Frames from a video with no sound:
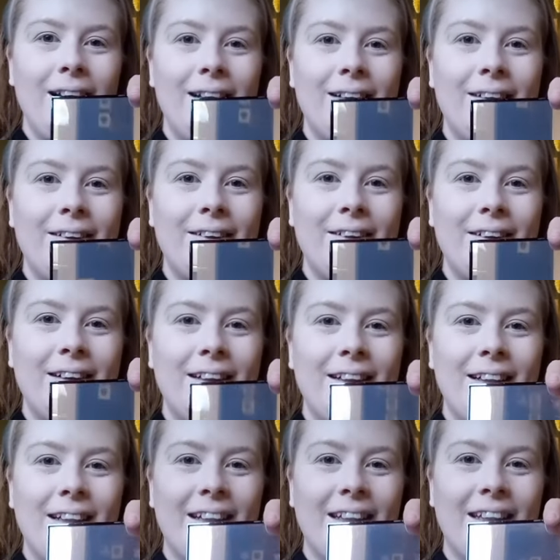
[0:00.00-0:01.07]

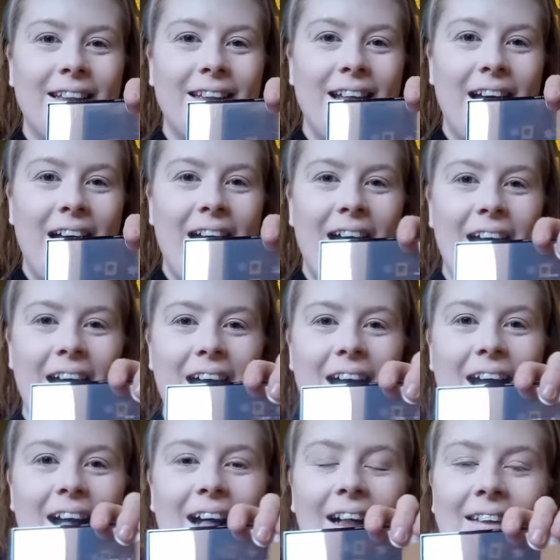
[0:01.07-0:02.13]
look at
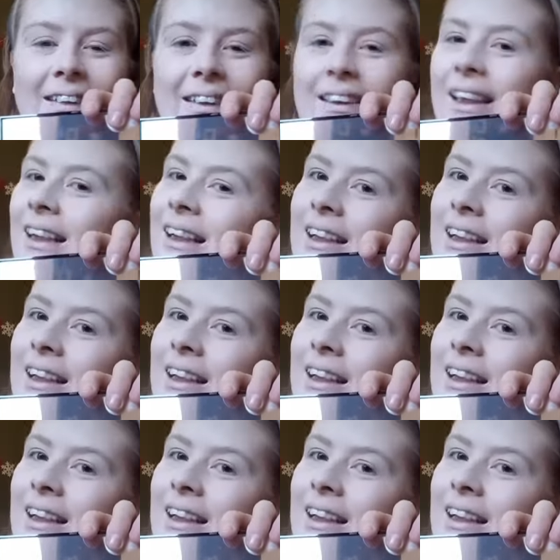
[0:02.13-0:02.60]
that.